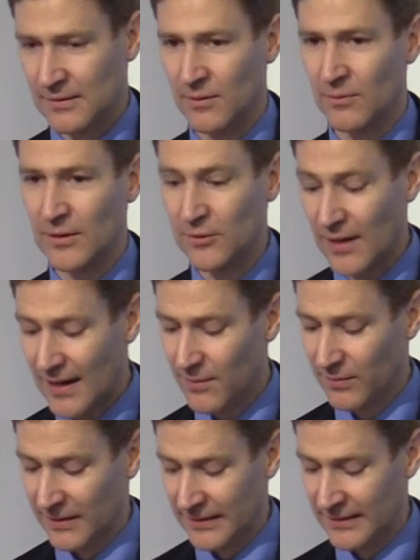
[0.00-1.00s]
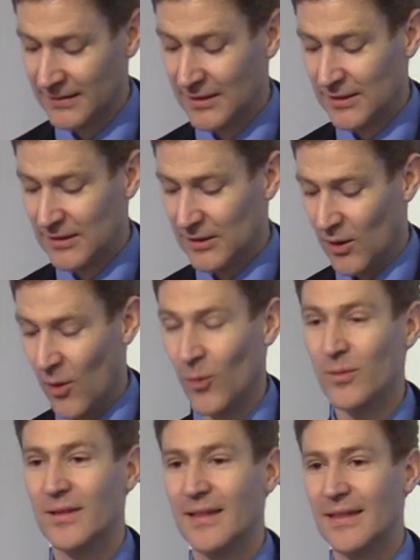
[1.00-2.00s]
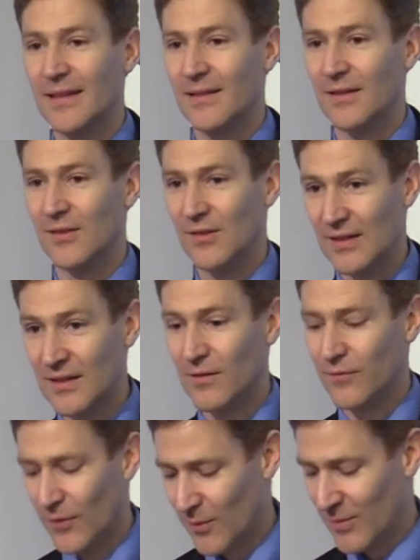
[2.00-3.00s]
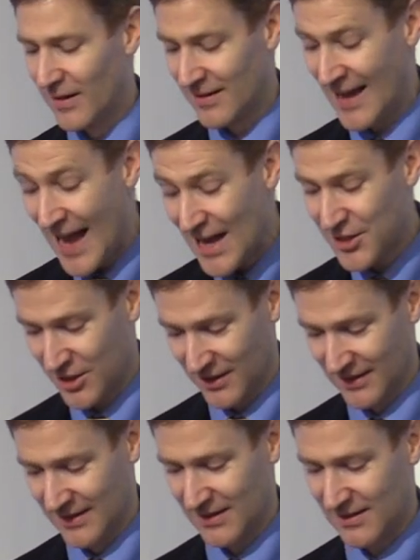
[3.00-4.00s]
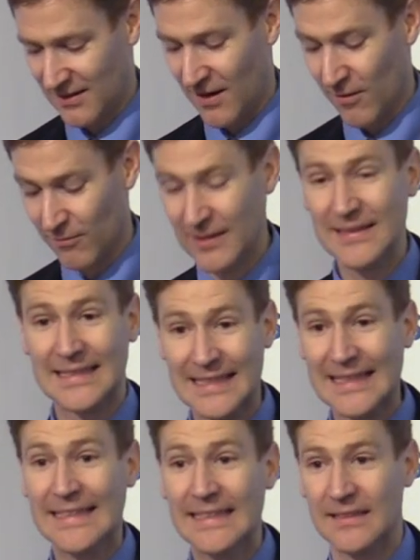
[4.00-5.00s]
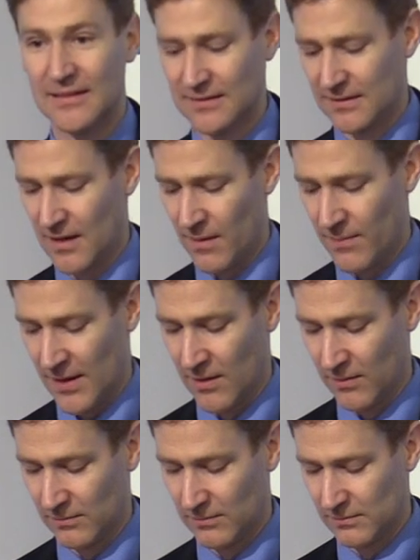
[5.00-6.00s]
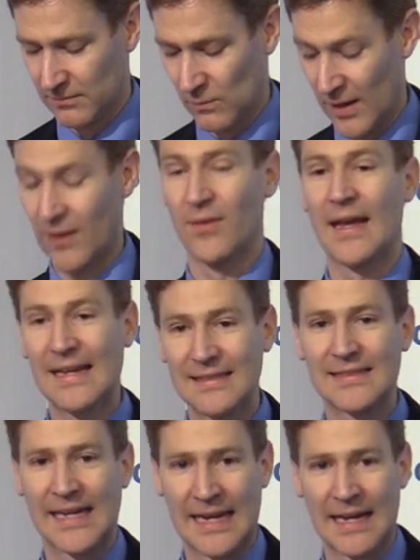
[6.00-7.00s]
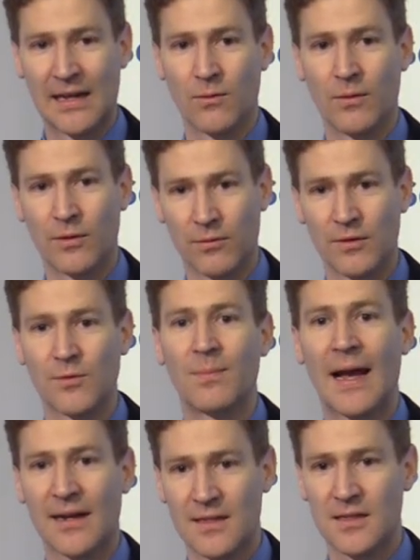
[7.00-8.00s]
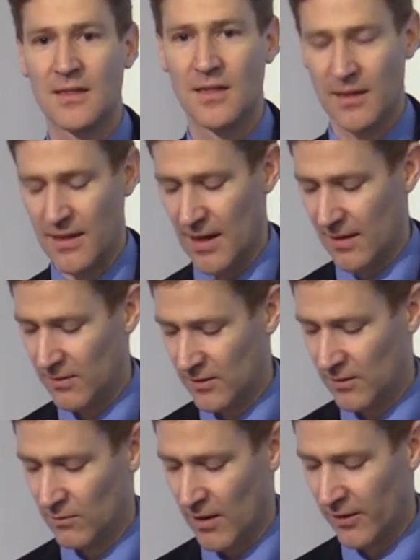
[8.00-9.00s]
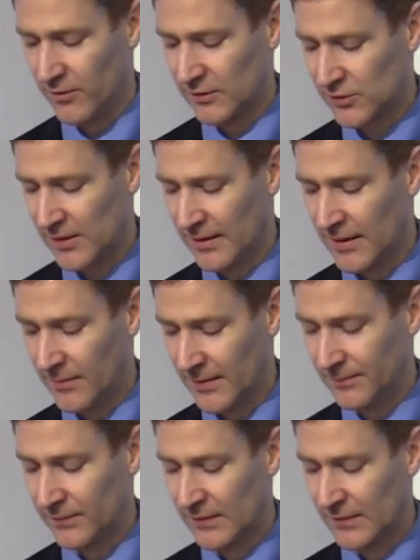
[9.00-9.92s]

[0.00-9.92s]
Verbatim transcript: And regrettably, only the xenophobic nationalists are really clear about where they stand with respect to Roderick's trilemma.